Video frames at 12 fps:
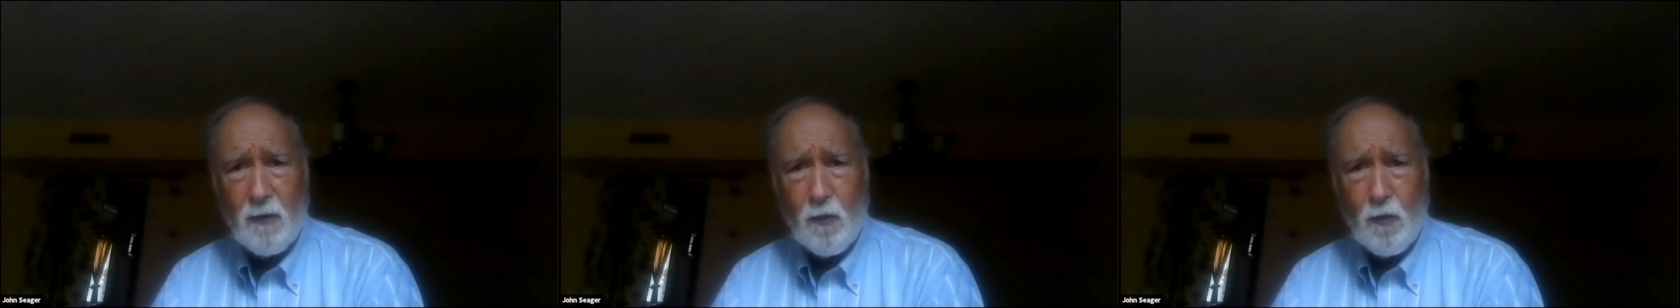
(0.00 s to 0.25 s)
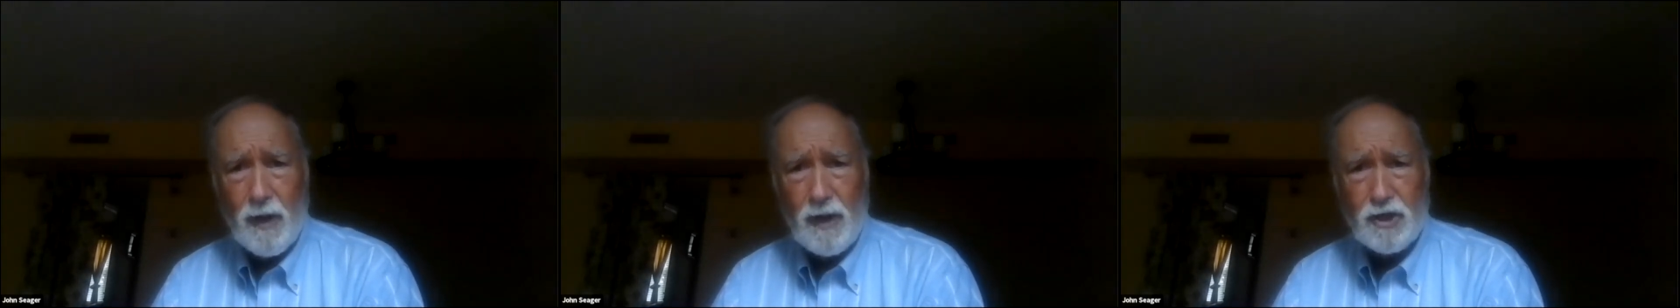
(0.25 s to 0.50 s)

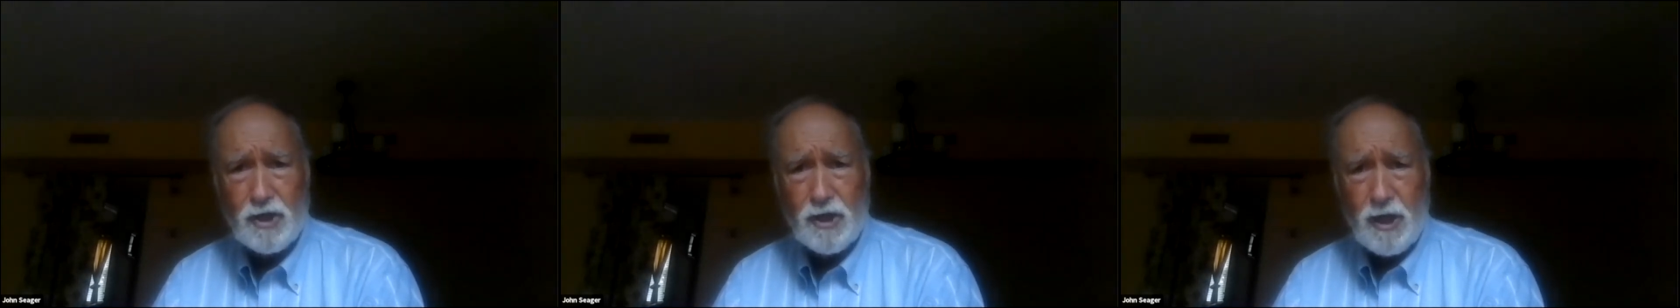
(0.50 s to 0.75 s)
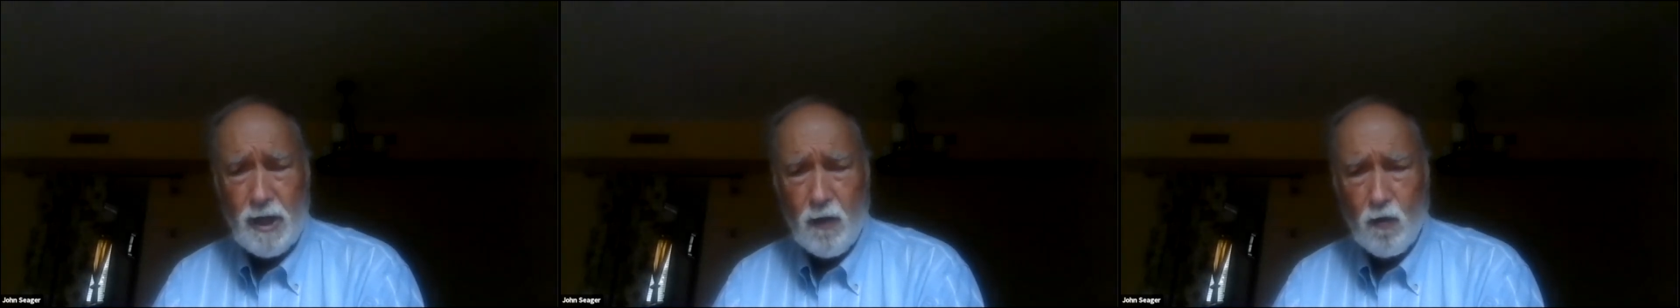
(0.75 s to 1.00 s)
which
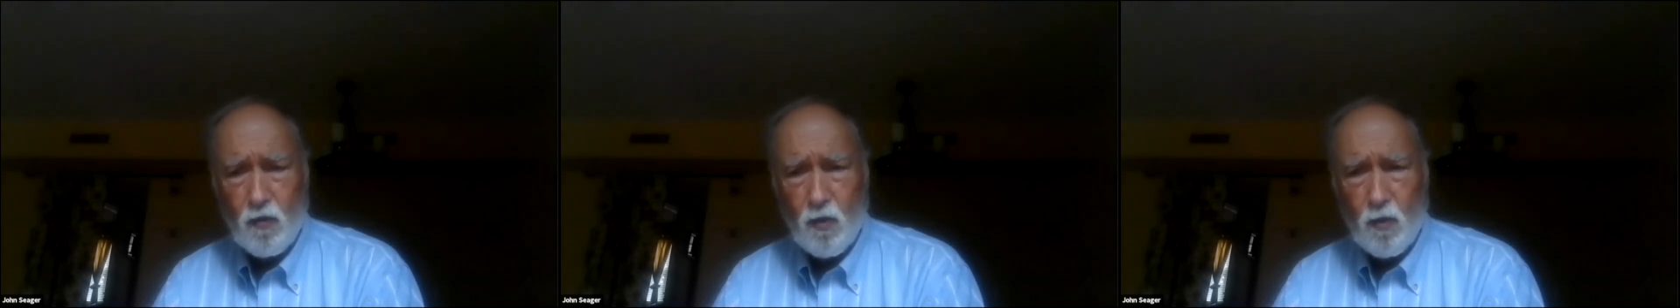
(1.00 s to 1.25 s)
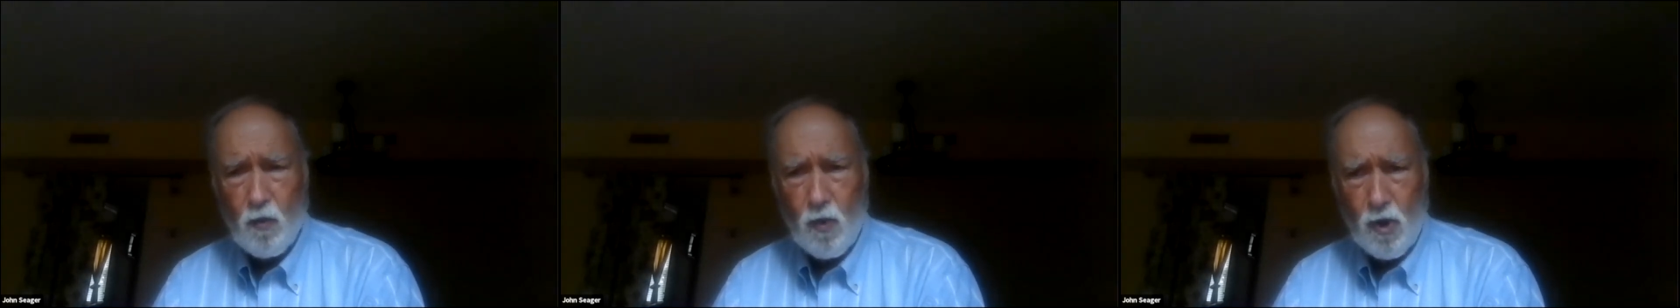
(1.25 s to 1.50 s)

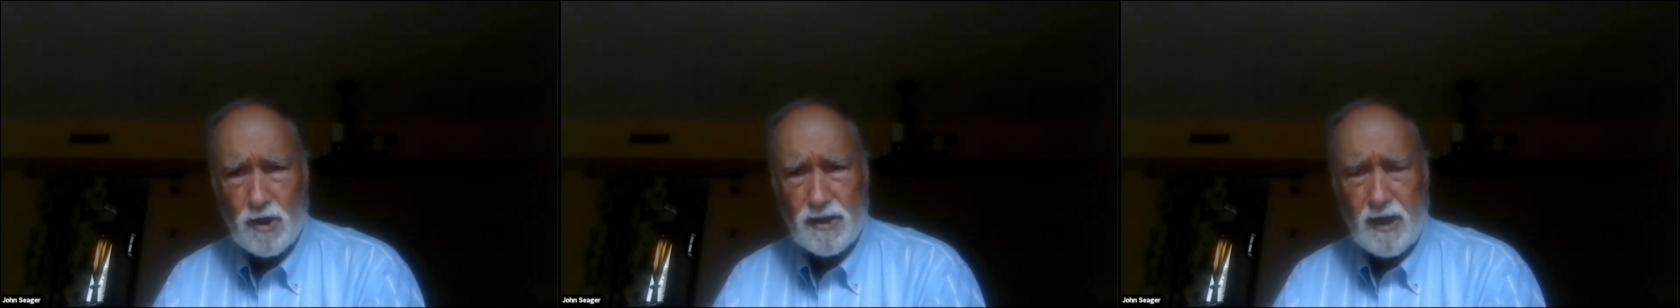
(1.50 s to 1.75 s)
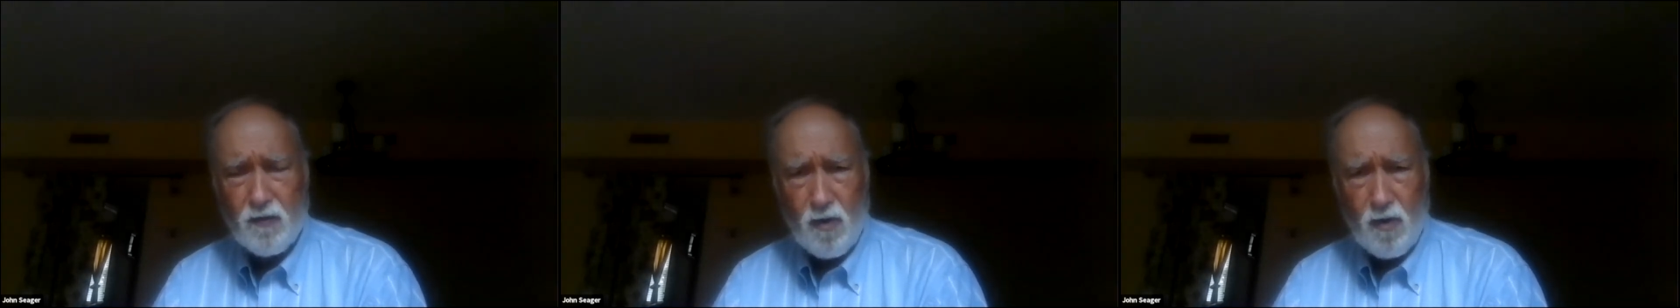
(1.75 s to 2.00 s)
works
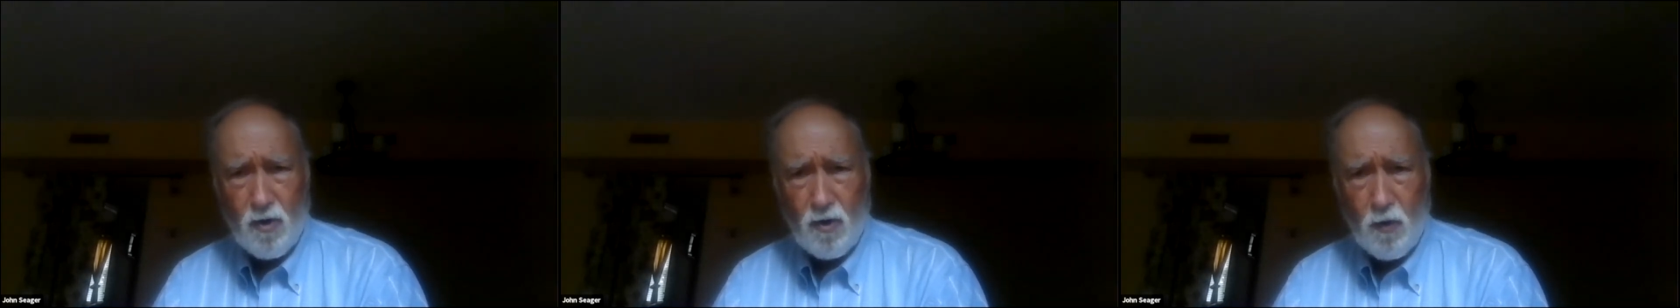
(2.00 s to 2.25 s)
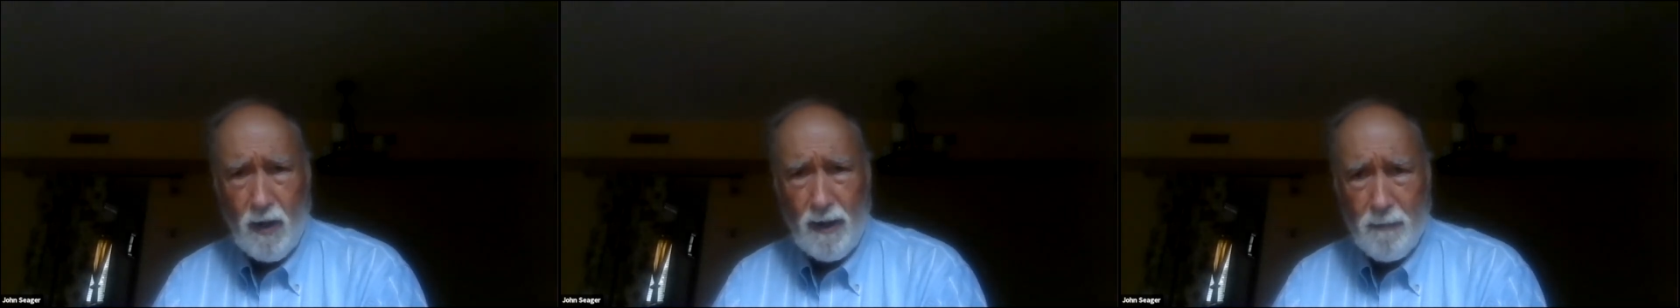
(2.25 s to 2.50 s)
in rural
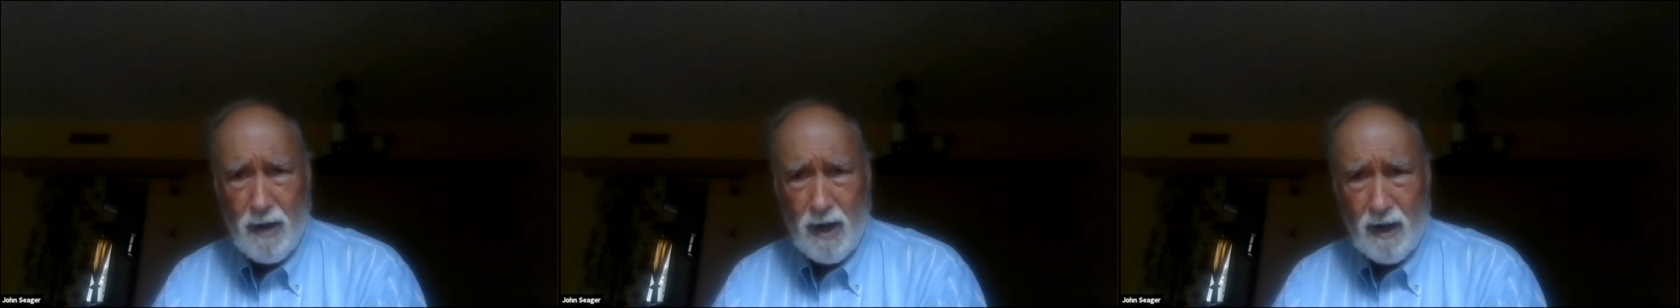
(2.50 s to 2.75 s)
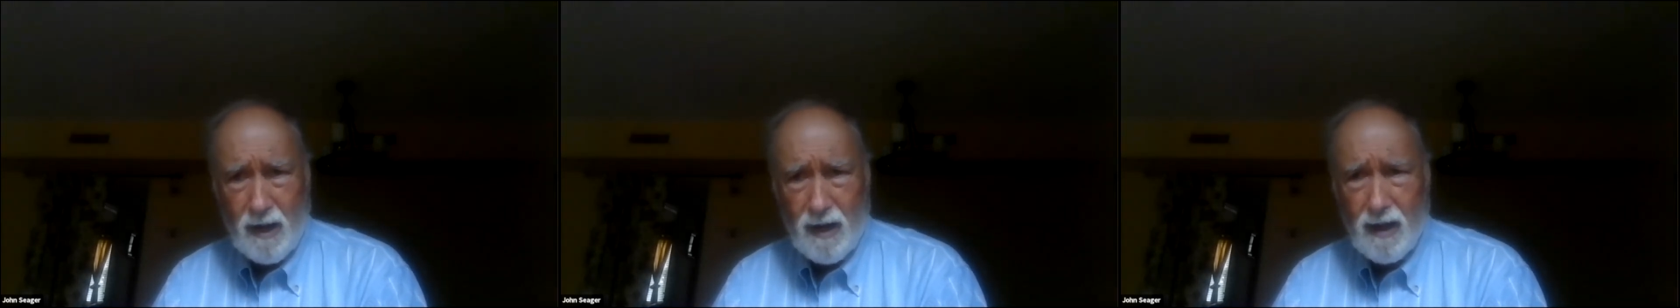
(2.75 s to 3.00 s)

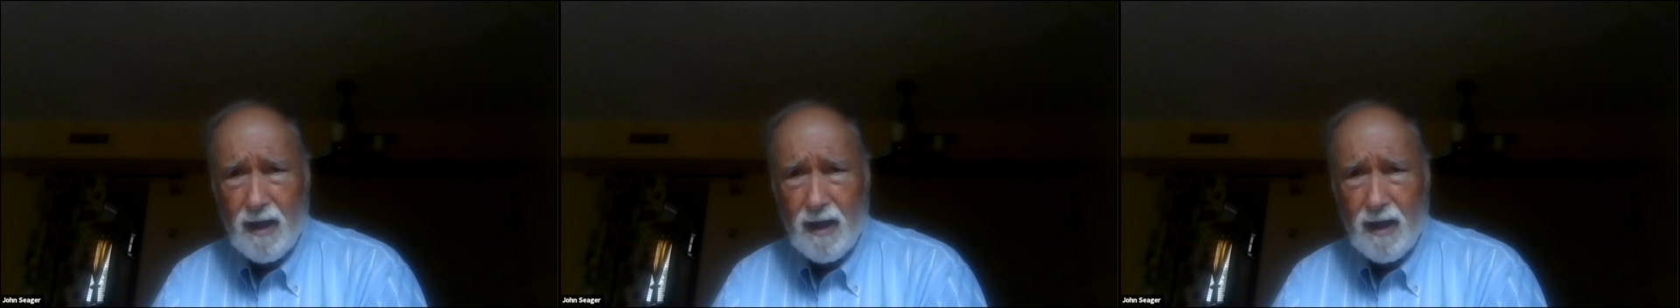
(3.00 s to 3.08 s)
Guatemala